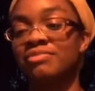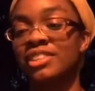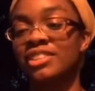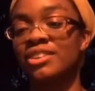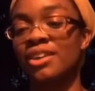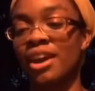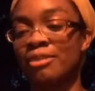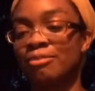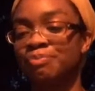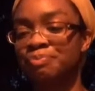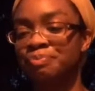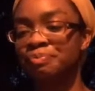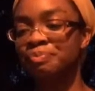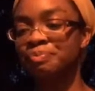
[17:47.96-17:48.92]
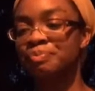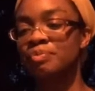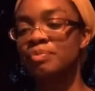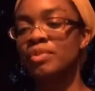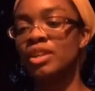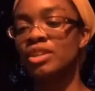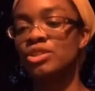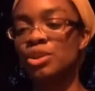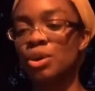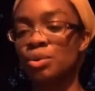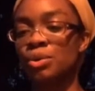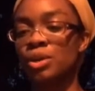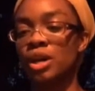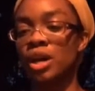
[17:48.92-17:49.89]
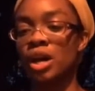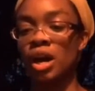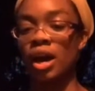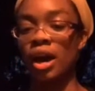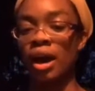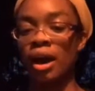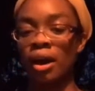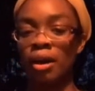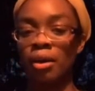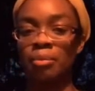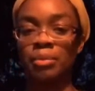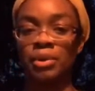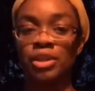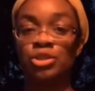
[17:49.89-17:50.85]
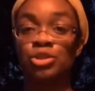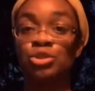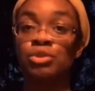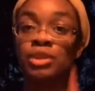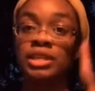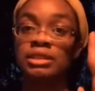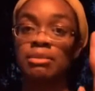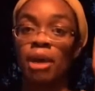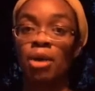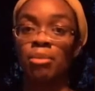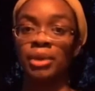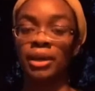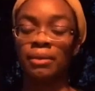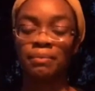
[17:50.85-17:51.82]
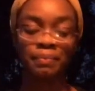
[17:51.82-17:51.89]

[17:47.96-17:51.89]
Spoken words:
So yeah. So, two things about me.